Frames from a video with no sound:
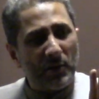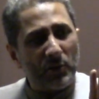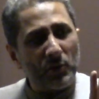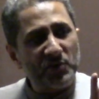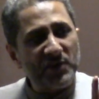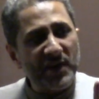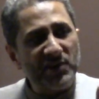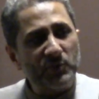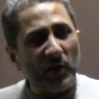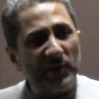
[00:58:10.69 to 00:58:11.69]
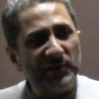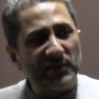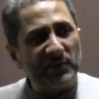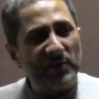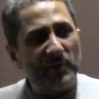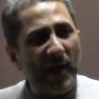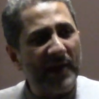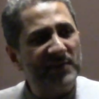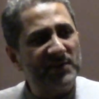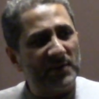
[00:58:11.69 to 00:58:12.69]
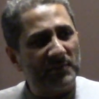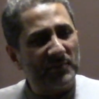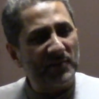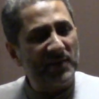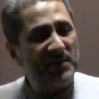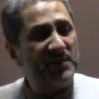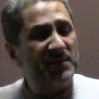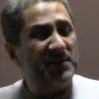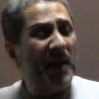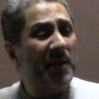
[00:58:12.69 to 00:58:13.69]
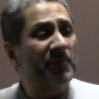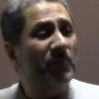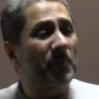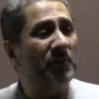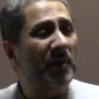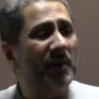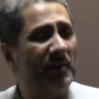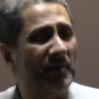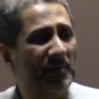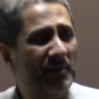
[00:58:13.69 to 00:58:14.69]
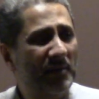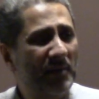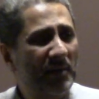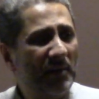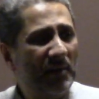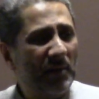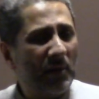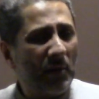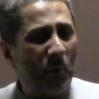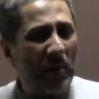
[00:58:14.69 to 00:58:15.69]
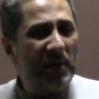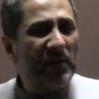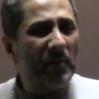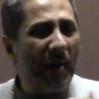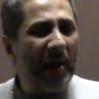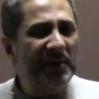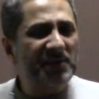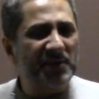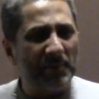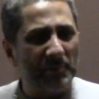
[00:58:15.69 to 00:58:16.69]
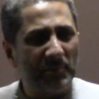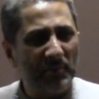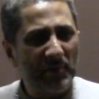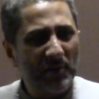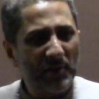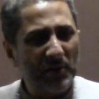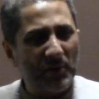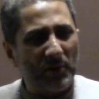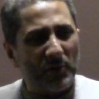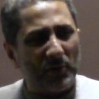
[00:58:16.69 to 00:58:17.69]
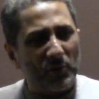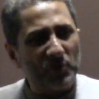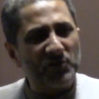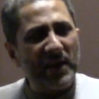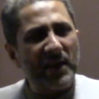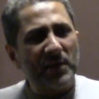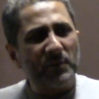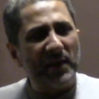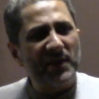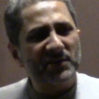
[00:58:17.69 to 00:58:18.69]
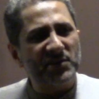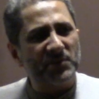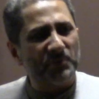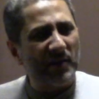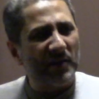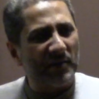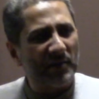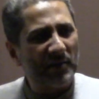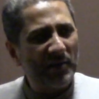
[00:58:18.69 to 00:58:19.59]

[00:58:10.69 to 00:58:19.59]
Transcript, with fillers: Hussein's muazzin reminds him that it is time for prayer. When he reminds him, Hussein begins his prayer.